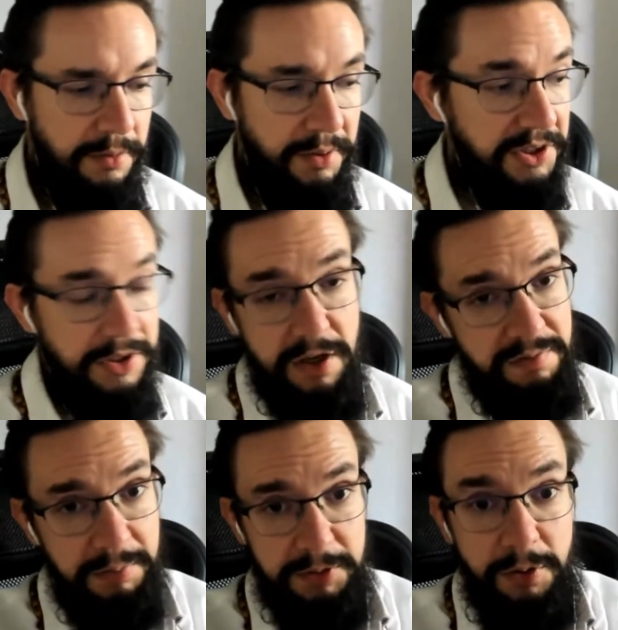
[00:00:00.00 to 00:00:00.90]
Because a lot of
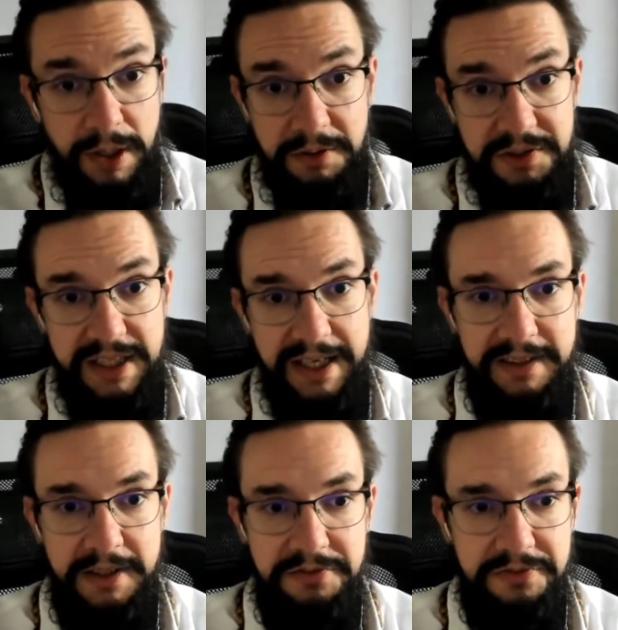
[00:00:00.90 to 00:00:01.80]
people don't know how to stack
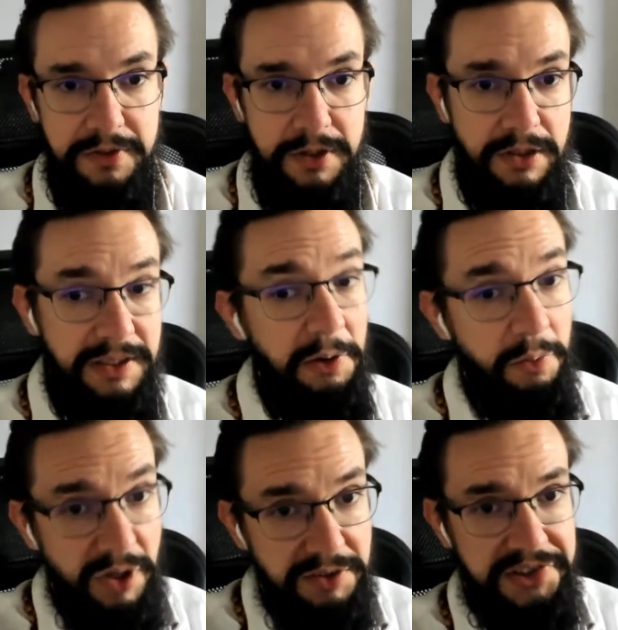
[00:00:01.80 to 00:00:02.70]
diff, they don't
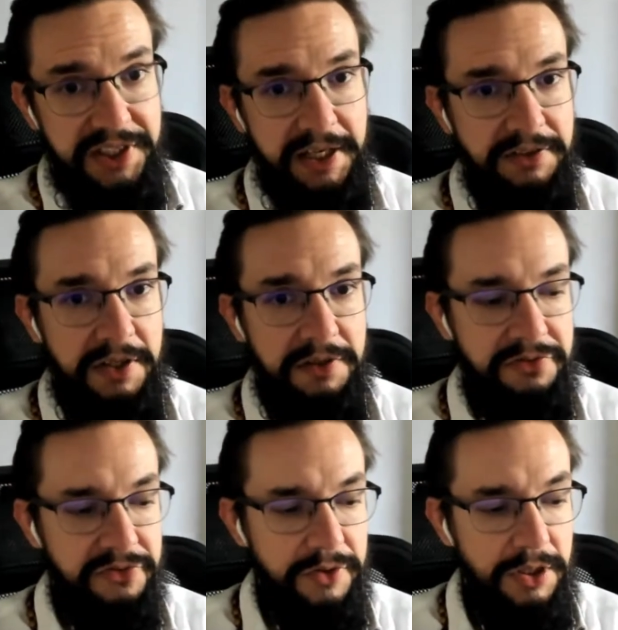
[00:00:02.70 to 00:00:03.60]
want to stack diff,
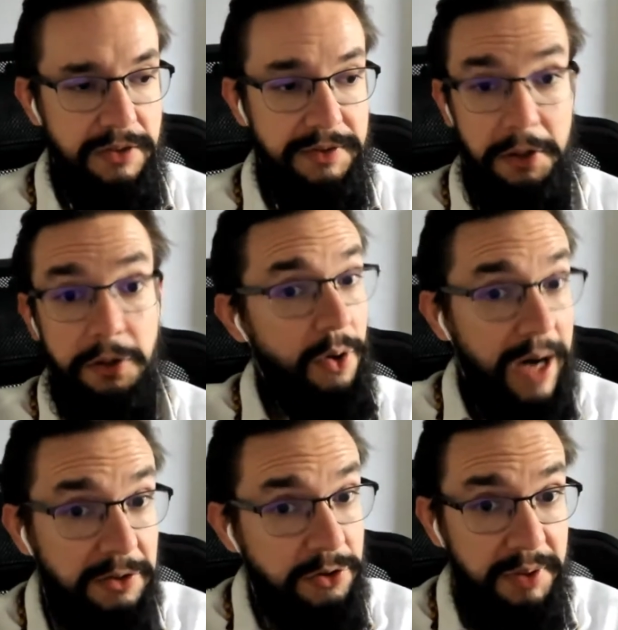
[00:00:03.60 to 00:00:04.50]
they don't know
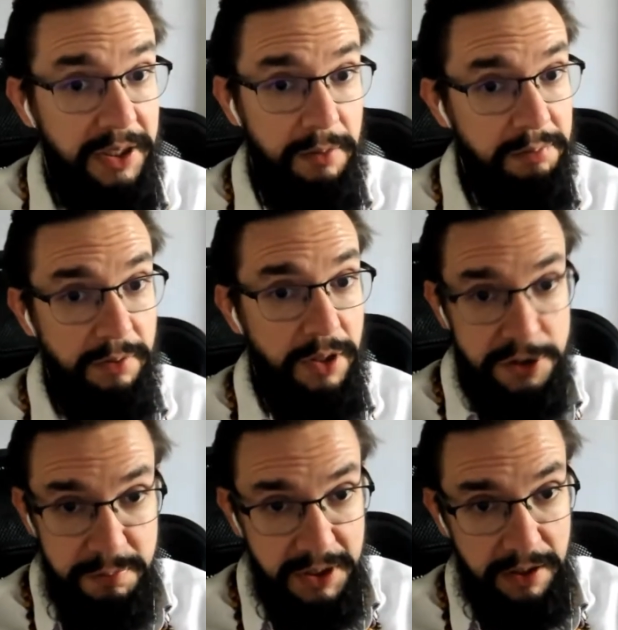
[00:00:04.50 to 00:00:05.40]
how to break up
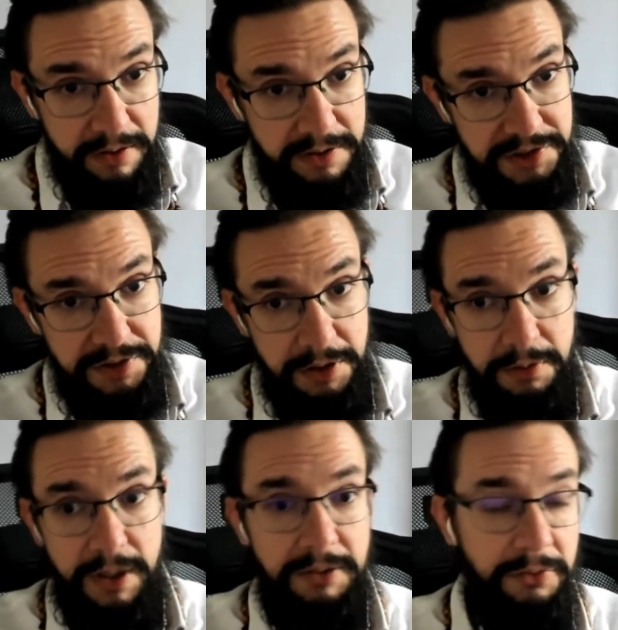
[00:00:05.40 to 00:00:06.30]
large PRs, they
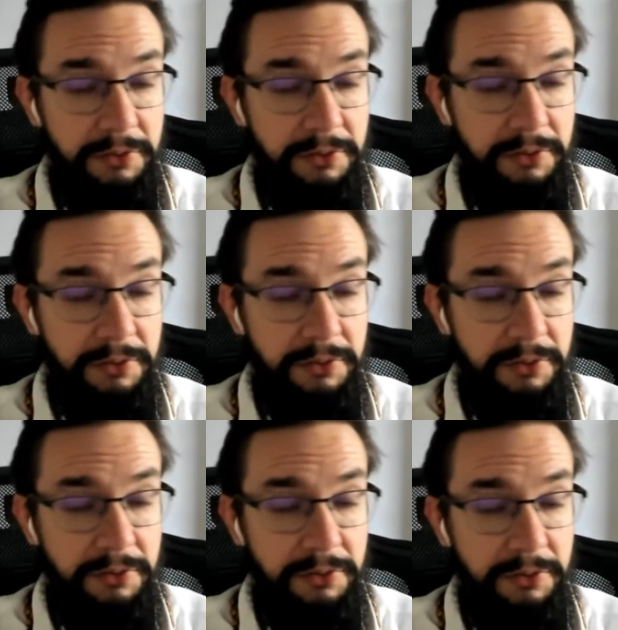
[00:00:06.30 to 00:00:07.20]
don't know how to rebase
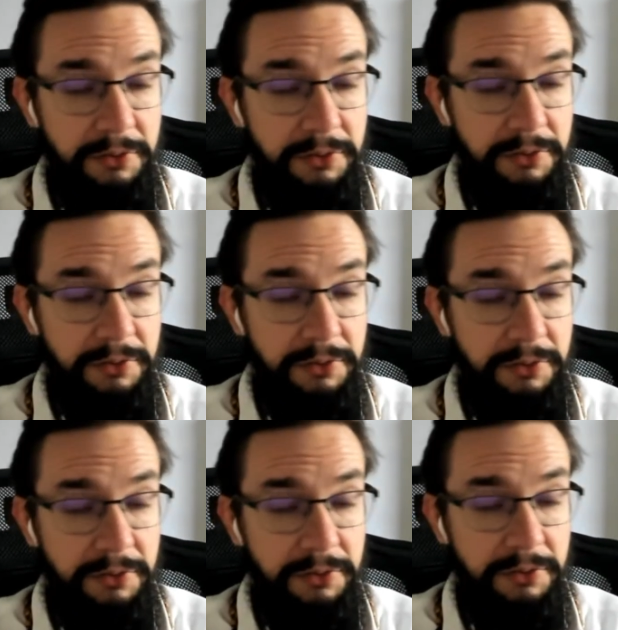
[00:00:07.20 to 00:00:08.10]
PRs, they don't know how to
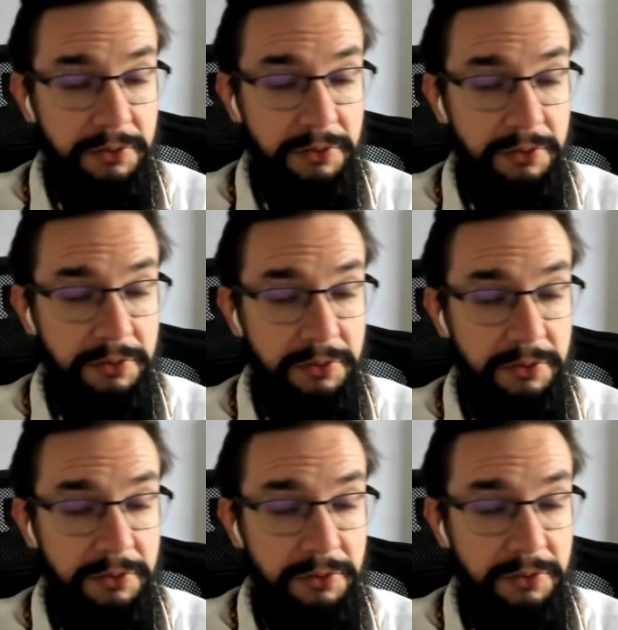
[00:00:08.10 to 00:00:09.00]
split up PRs, they
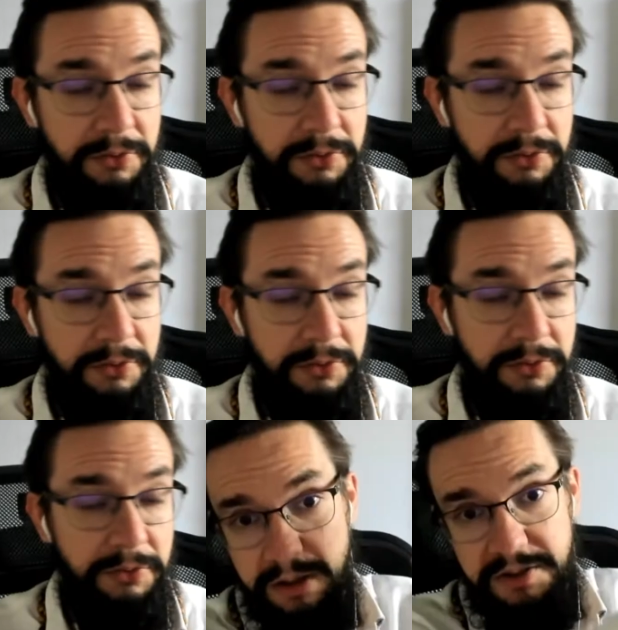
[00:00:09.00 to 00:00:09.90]
don't know how to
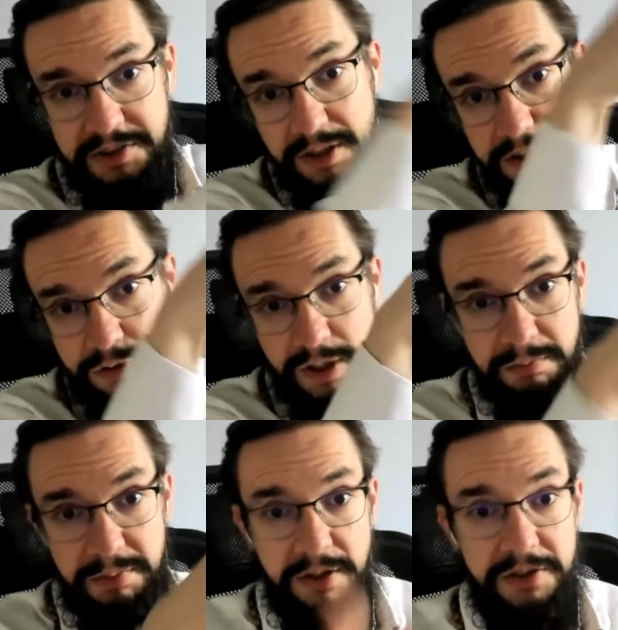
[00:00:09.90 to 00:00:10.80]
patch PRs and
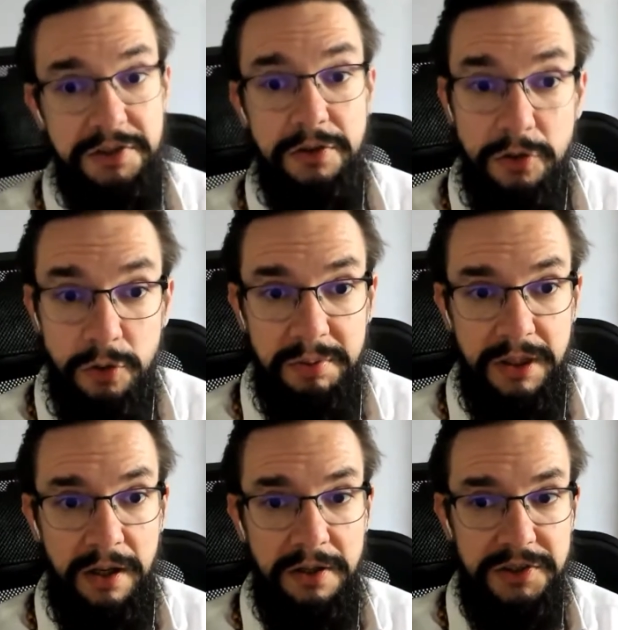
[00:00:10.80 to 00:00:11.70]
extract PRs into two
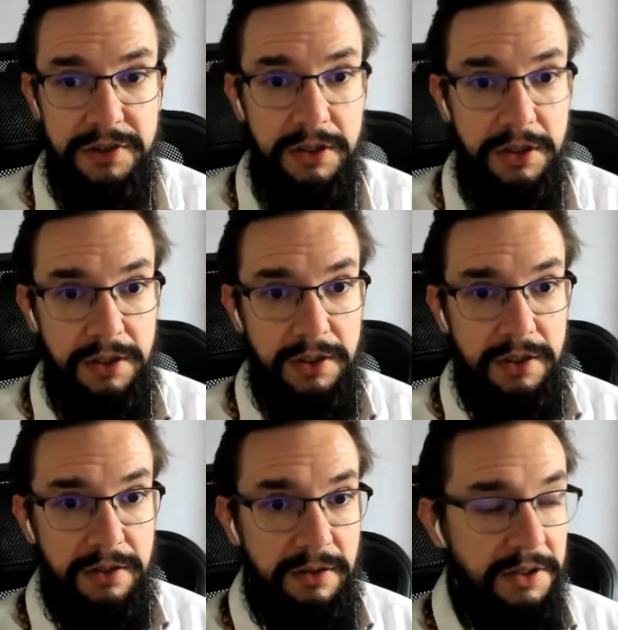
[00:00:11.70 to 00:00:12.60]
PRs,
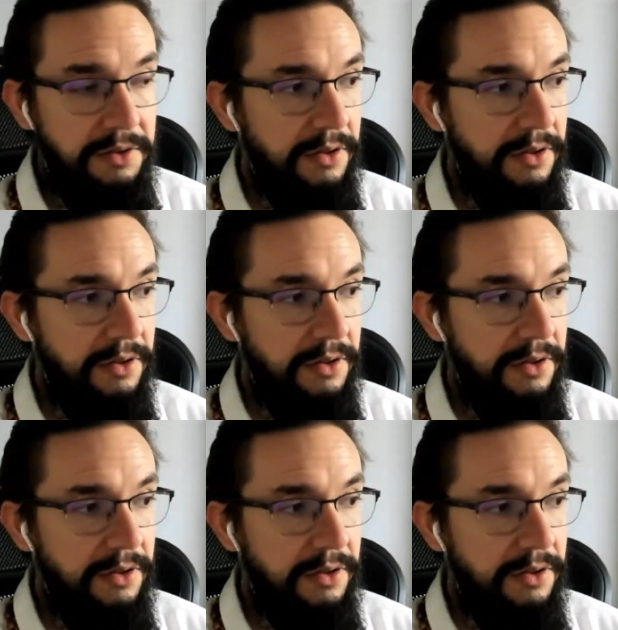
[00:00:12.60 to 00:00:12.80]
right?